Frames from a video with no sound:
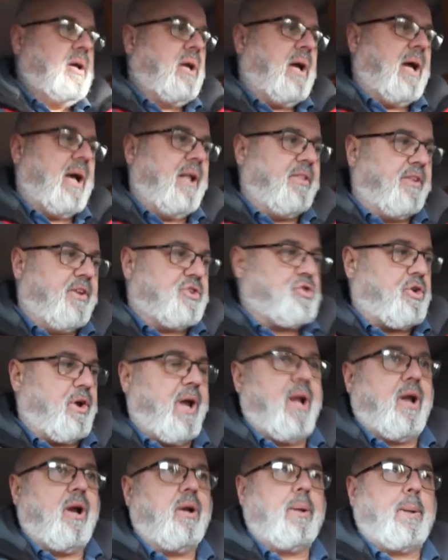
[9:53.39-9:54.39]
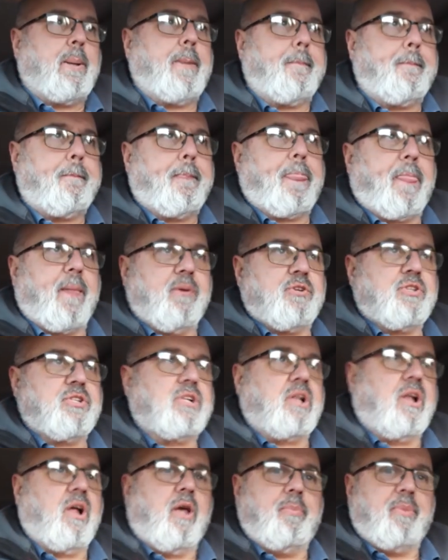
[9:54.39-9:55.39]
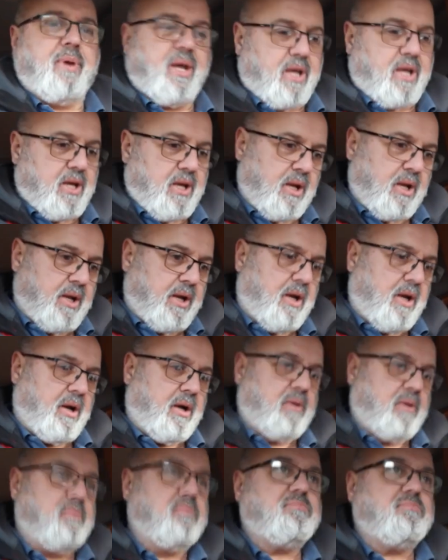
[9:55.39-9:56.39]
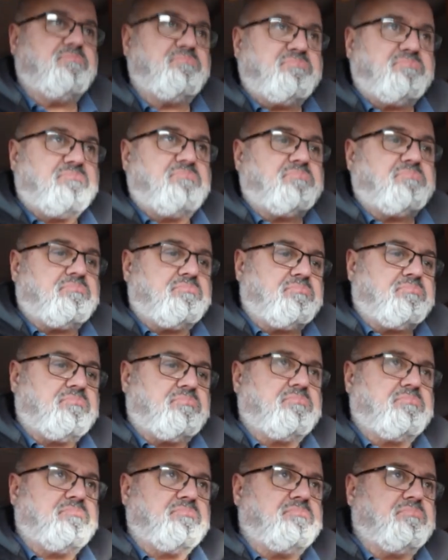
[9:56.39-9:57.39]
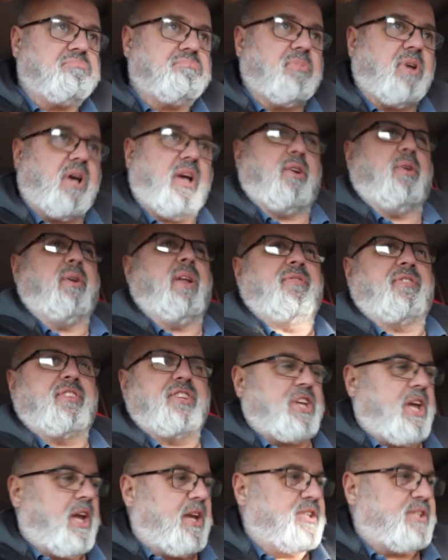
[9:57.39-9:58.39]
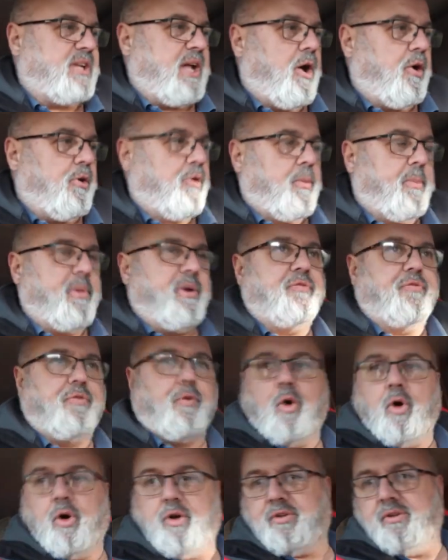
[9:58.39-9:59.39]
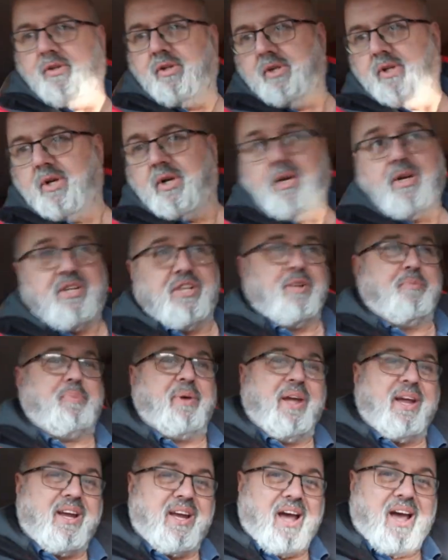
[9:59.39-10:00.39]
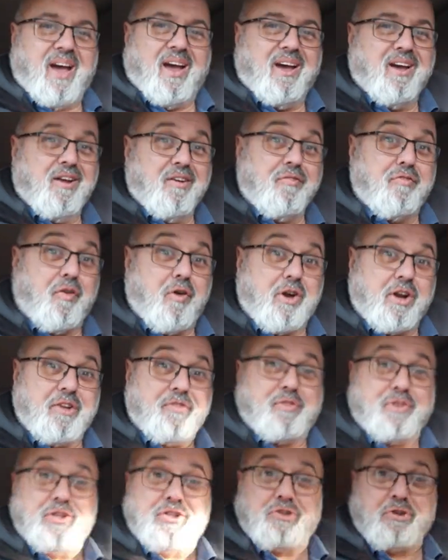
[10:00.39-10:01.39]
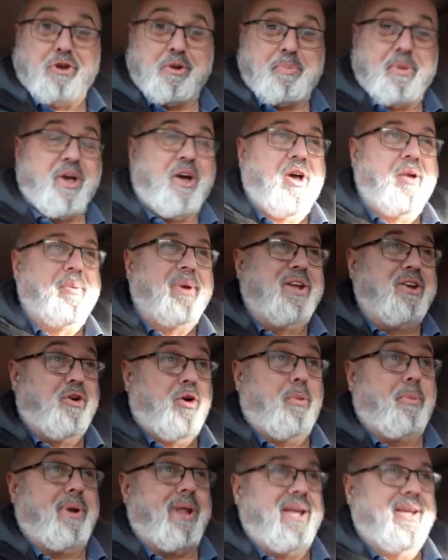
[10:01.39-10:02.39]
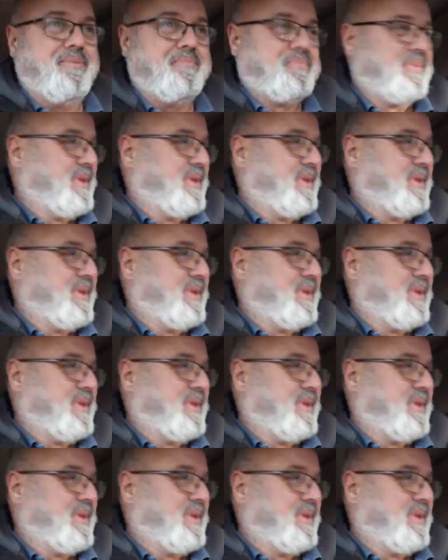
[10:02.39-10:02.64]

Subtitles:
and the trailer. I'm just climbing a hill here. I don't have to change down. I'm in fourth. The big 40-foot truck behind me, normally